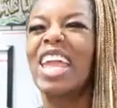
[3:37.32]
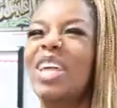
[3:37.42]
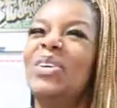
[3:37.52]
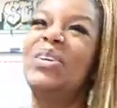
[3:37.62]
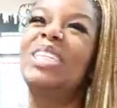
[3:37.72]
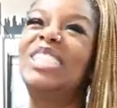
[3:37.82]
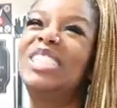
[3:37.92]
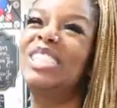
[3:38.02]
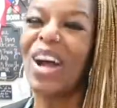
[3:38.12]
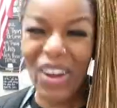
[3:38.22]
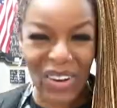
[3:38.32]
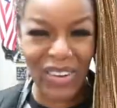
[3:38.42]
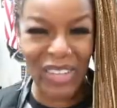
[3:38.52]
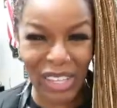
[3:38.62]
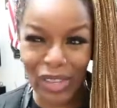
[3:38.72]
it was
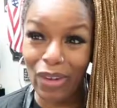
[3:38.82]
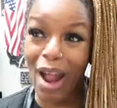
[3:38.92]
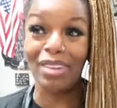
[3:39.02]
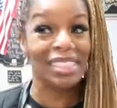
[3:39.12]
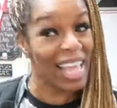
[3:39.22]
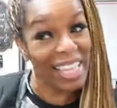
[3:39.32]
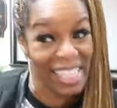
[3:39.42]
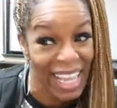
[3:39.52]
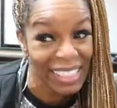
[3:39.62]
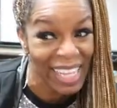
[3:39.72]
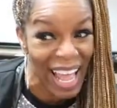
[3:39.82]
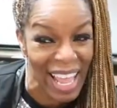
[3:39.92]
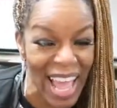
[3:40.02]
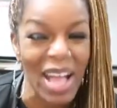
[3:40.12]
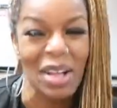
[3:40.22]
so cute. I was like, yes, I
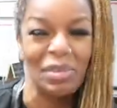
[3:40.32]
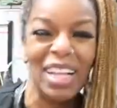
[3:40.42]
am.